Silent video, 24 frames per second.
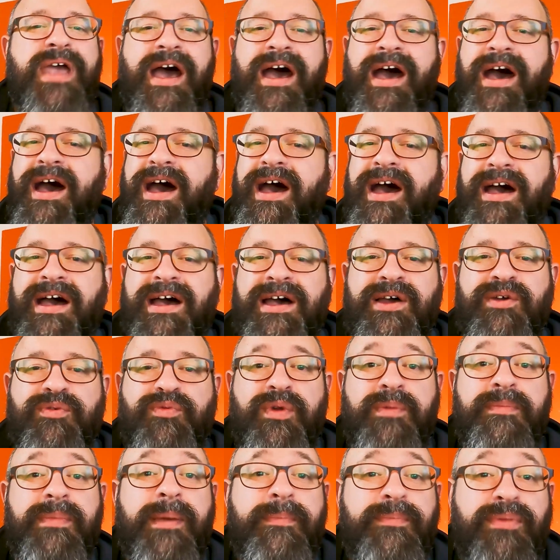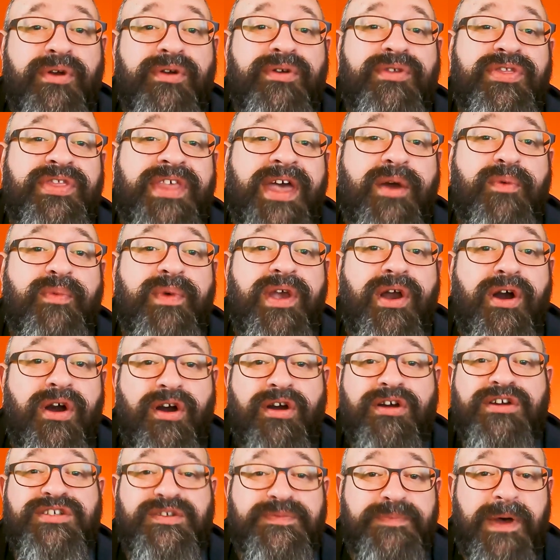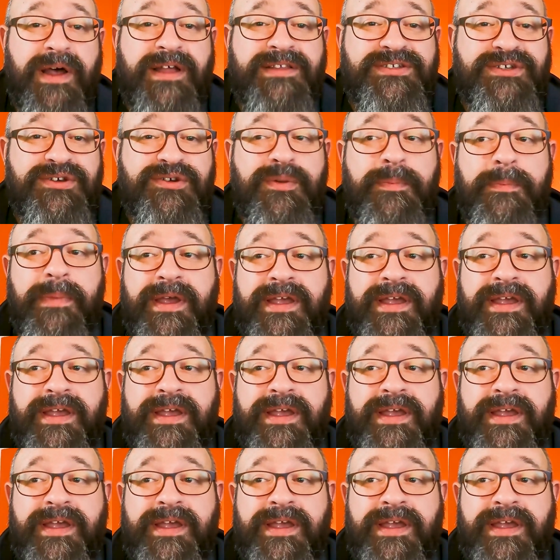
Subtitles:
Remember that we are sponsored